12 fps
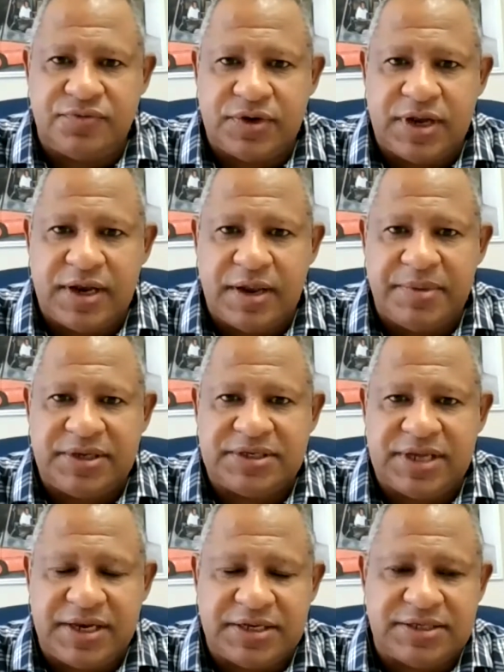Dynamic
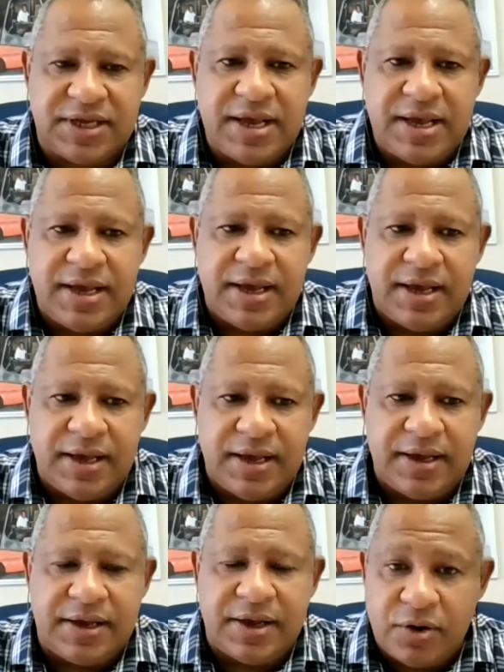Studies,
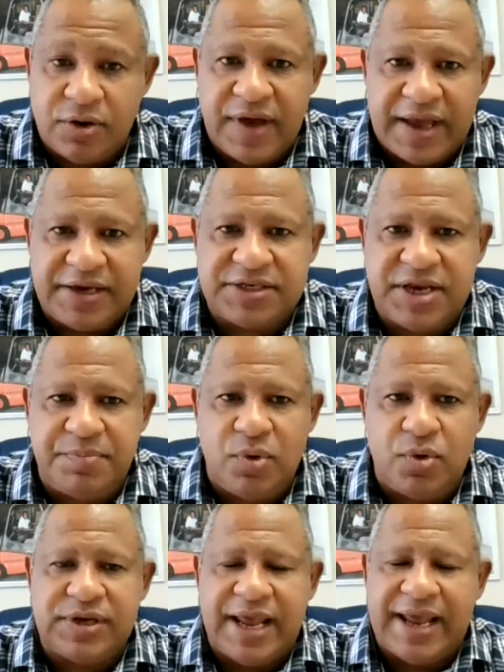coronavirus
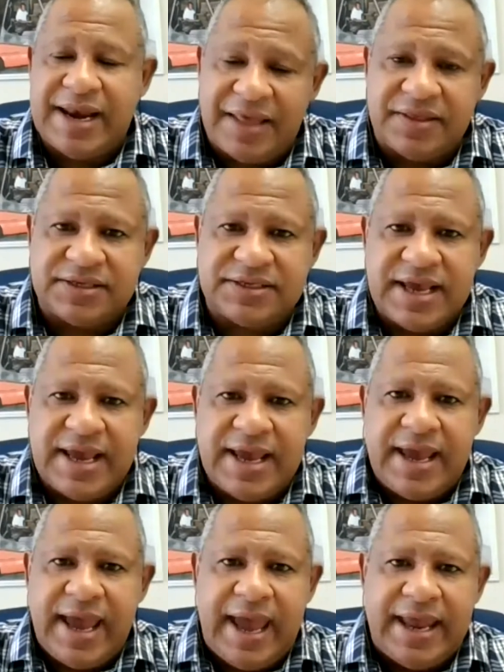report, and others,
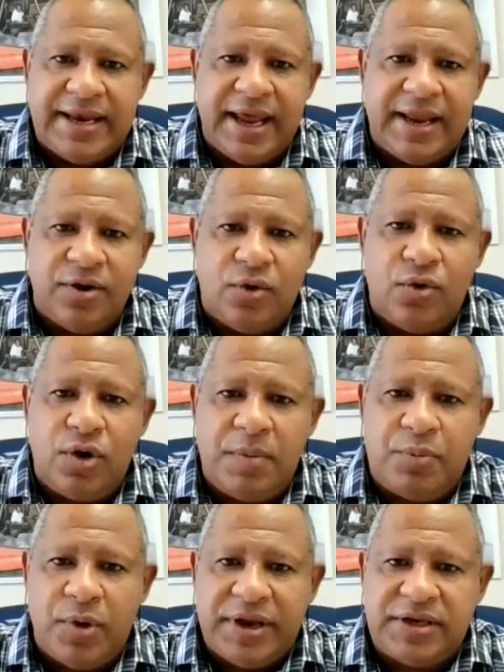and all are
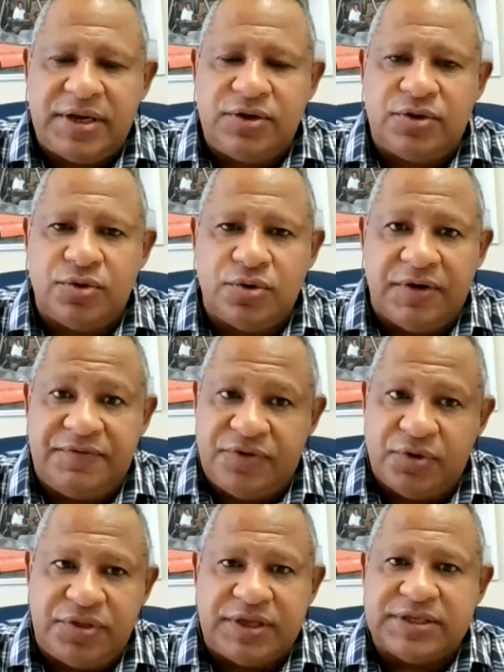pointing to a
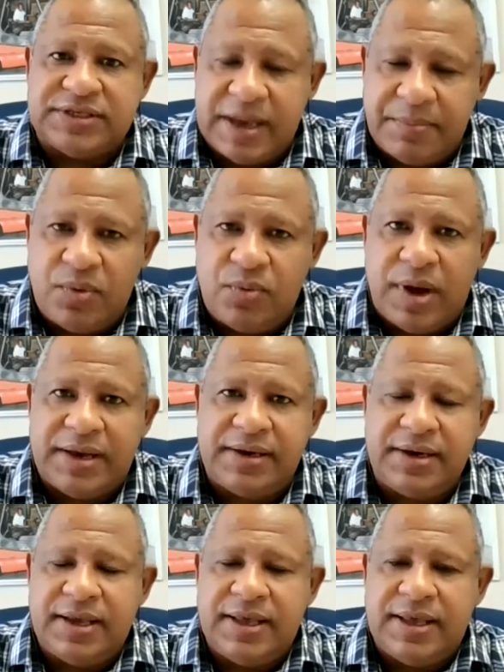few things. Number one,
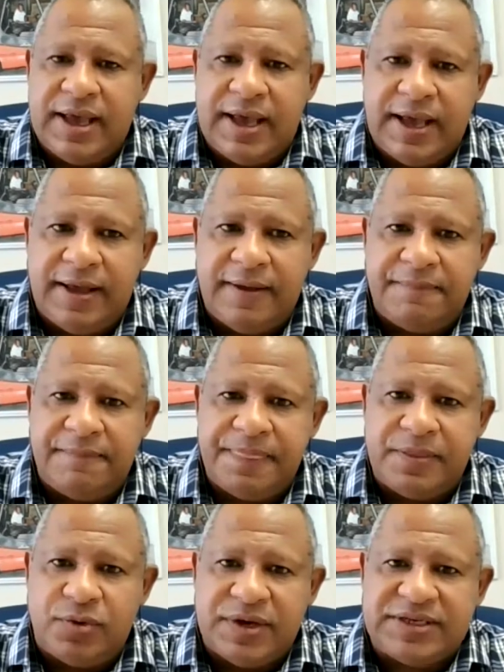
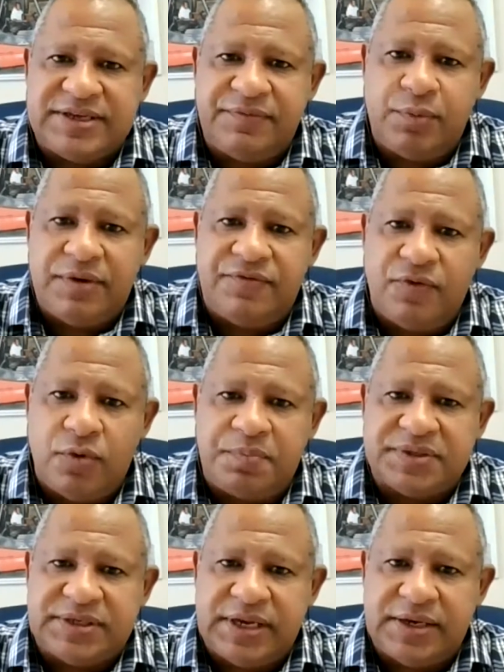
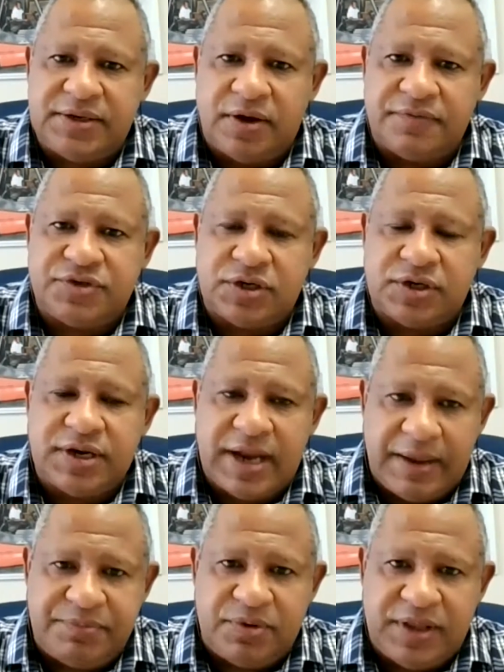27.4% of children
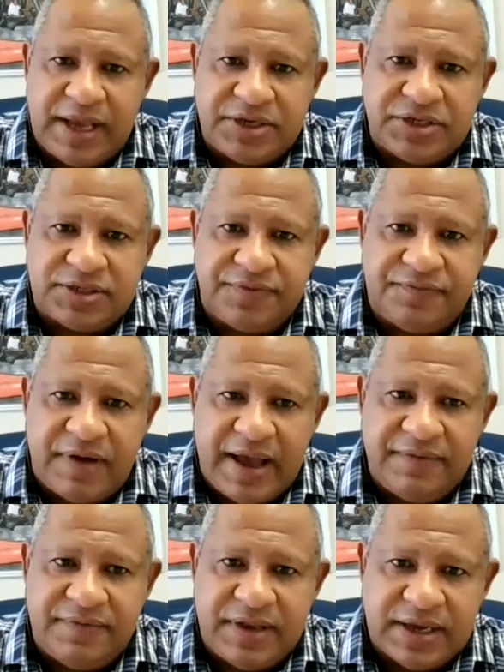up to the ages of
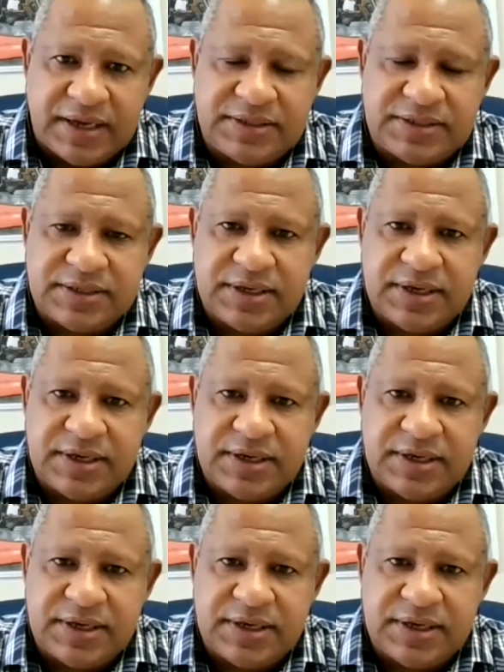5 years